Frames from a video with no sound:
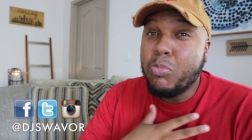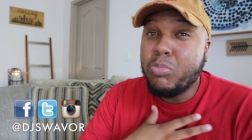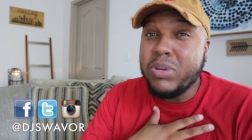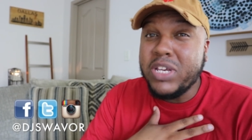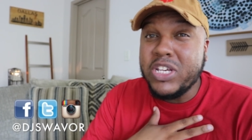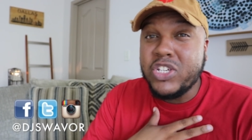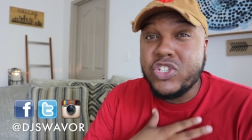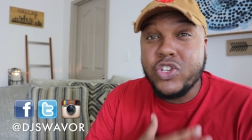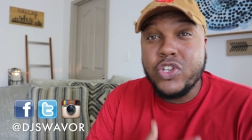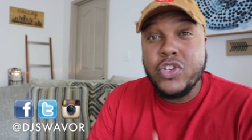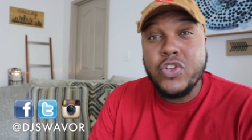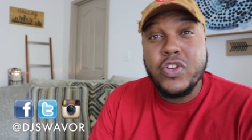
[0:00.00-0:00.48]

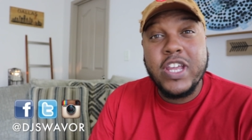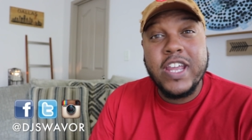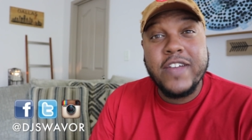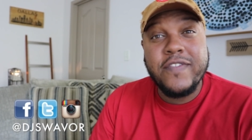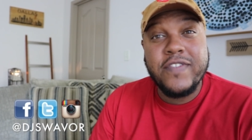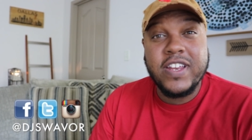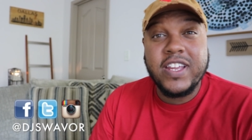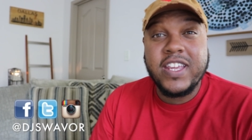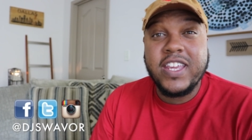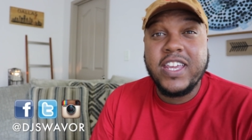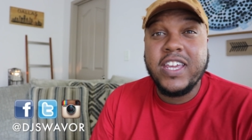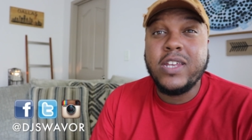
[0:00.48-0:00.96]
be sure you're
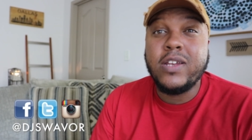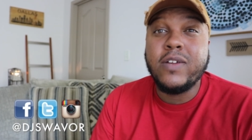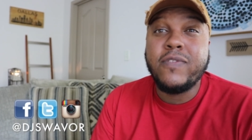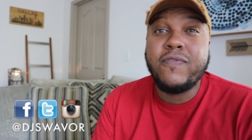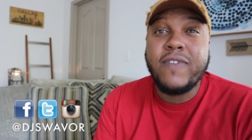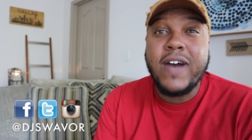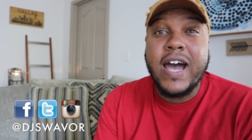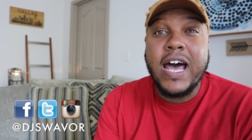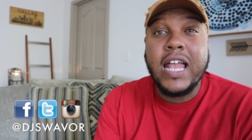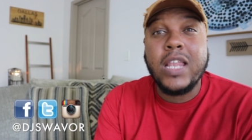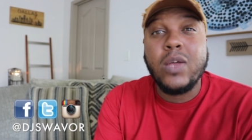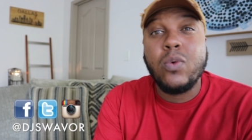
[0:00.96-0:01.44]
giving the kid a
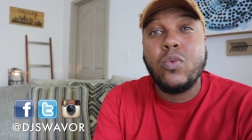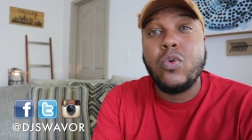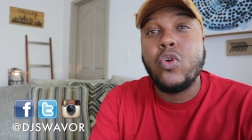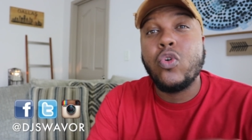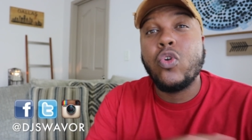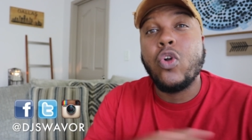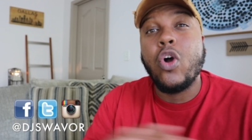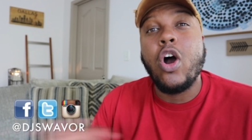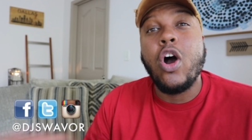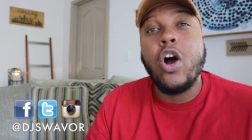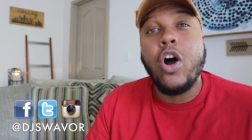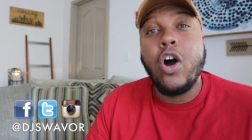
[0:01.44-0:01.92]
follow
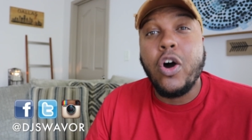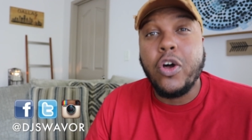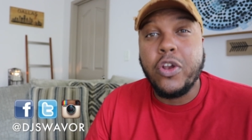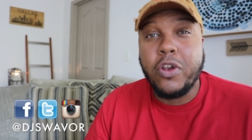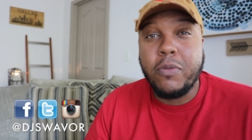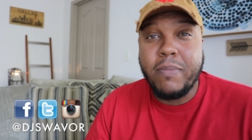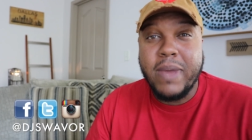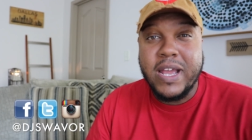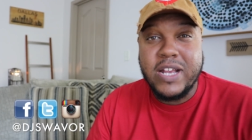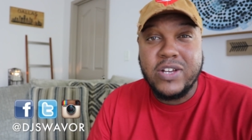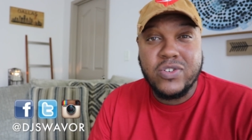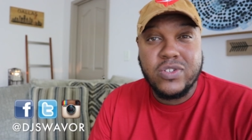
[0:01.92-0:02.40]
on all
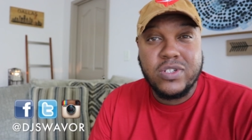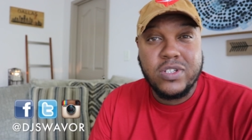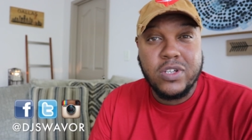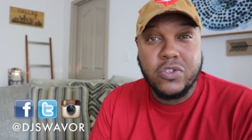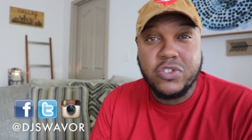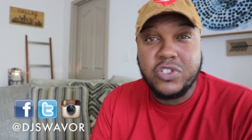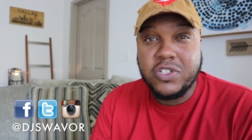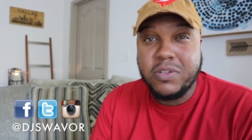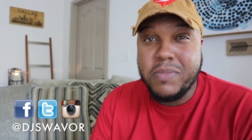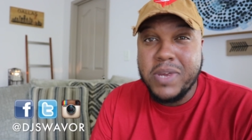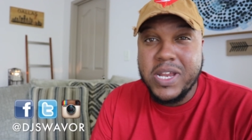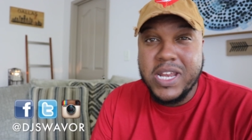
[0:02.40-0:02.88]
the major
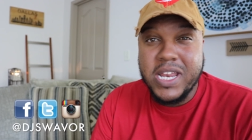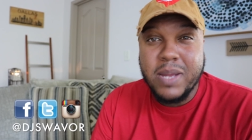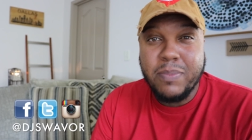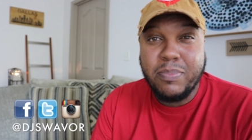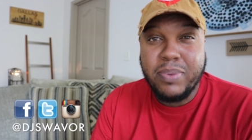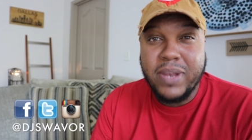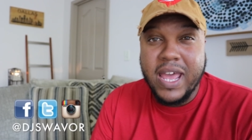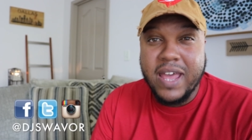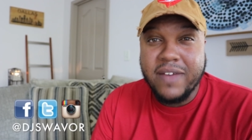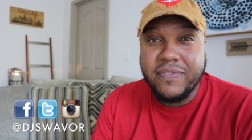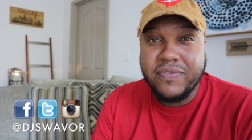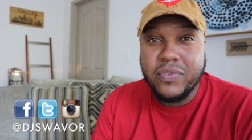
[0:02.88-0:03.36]
social media
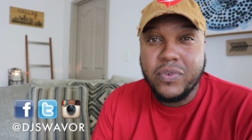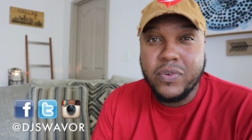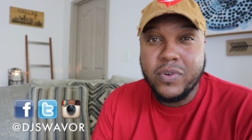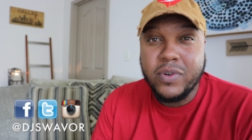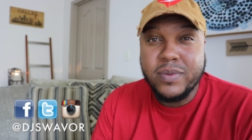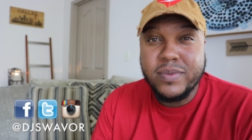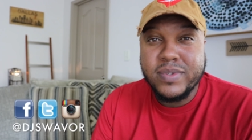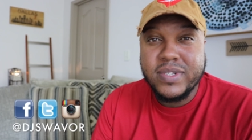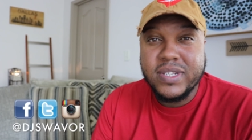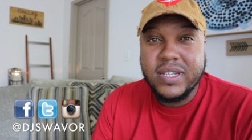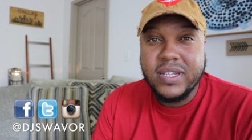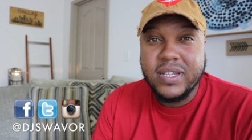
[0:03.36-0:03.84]

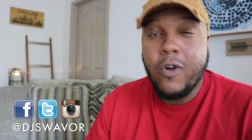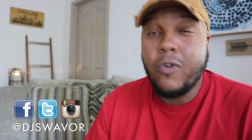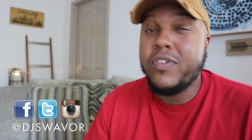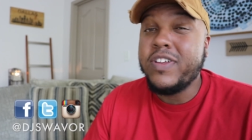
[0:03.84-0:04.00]
platforms.